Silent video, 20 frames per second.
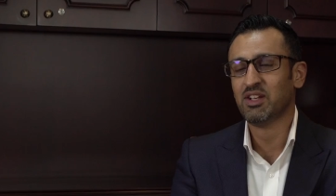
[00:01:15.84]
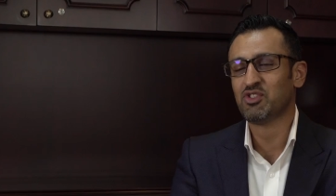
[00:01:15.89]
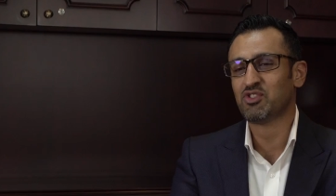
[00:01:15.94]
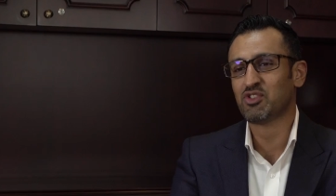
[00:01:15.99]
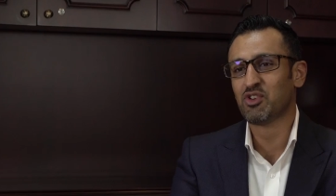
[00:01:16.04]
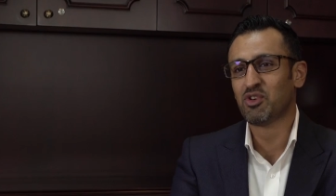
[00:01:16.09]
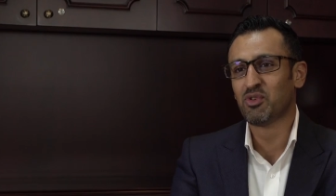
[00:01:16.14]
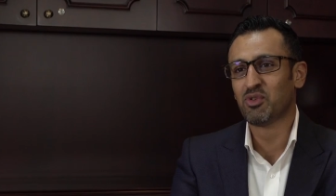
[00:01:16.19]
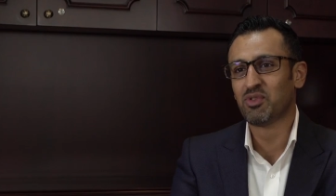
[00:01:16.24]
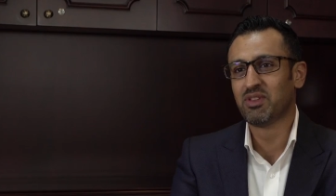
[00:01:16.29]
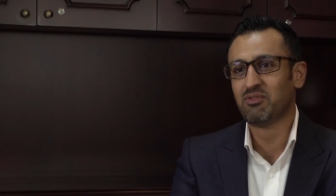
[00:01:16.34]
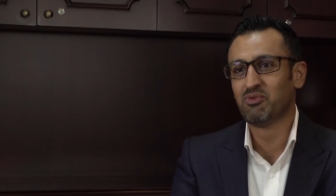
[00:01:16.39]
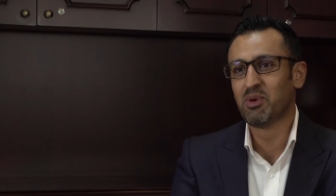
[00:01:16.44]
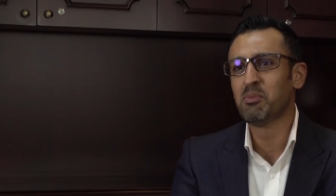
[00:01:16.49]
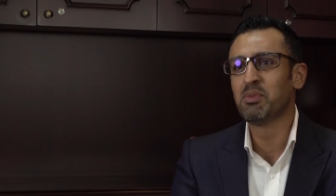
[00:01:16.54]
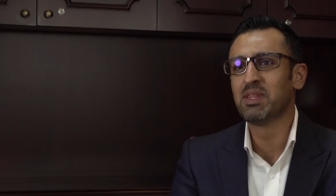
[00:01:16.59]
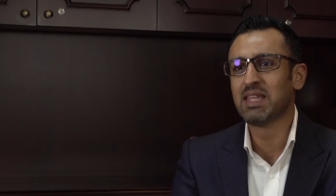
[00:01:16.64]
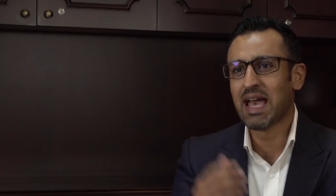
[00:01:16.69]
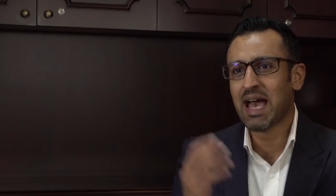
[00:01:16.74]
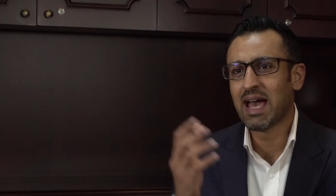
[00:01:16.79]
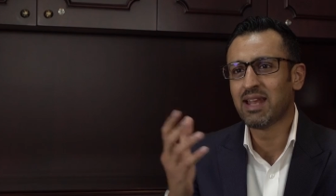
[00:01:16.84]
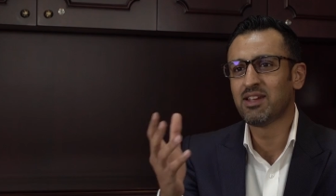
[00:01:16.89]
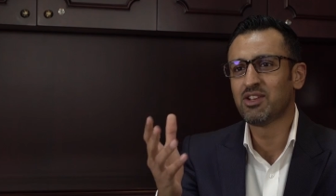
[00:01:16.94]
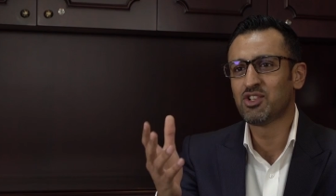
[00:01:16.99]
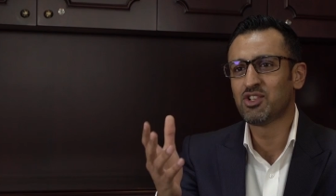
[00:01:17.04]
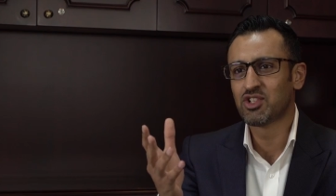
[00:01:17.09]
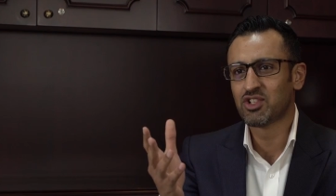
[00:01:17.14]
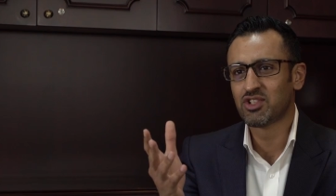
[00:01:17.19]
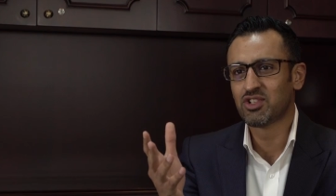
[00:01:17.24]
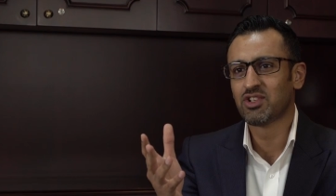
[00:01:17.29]
So remember the
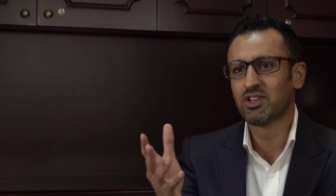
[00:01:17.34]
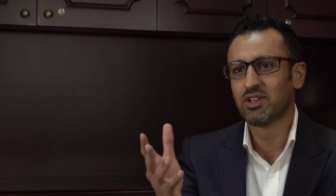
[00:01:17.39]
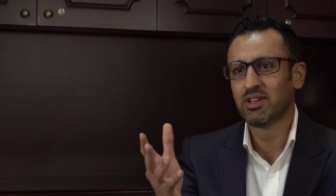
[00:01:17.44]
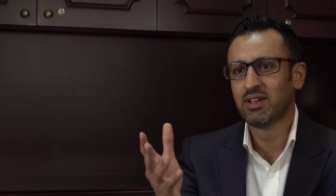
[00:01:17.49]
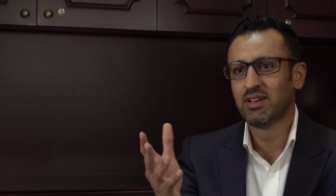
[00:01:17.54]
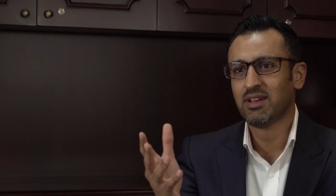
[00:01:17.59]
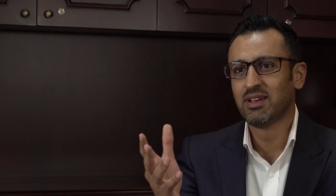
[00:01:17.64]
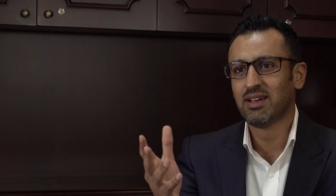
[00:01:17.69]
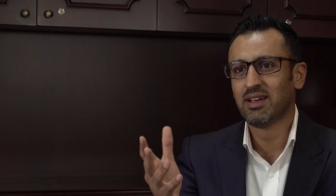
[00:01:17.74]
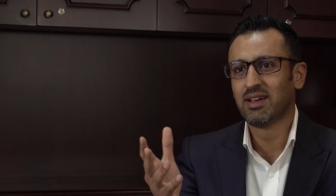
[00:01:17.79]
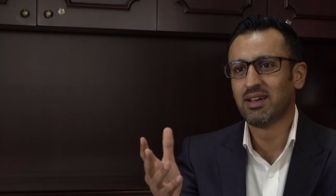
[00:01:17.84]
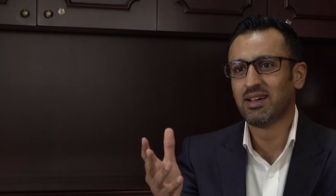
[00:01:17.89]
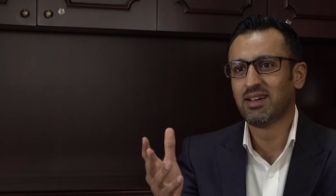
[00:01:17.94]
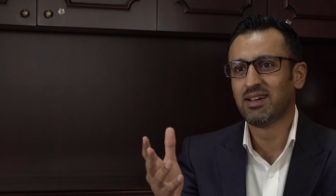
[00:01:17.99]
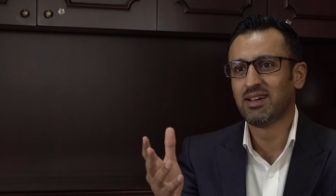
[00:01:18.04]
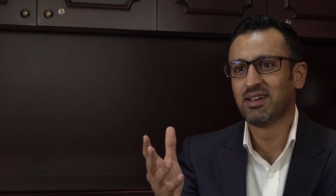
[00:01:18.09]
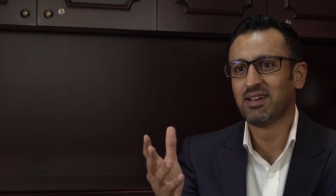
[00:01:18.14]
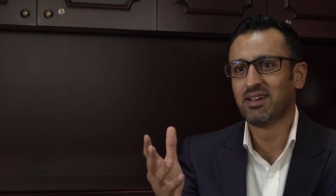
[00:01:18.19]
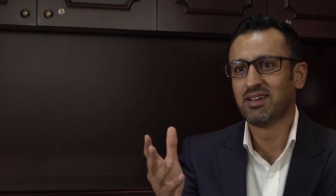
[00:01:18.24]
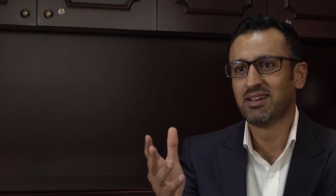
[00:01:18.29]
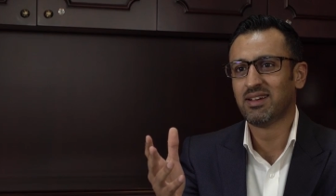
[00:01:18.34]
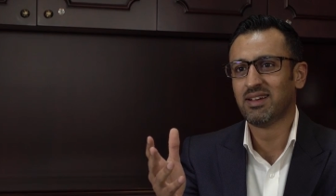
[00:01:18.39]
adage, uh,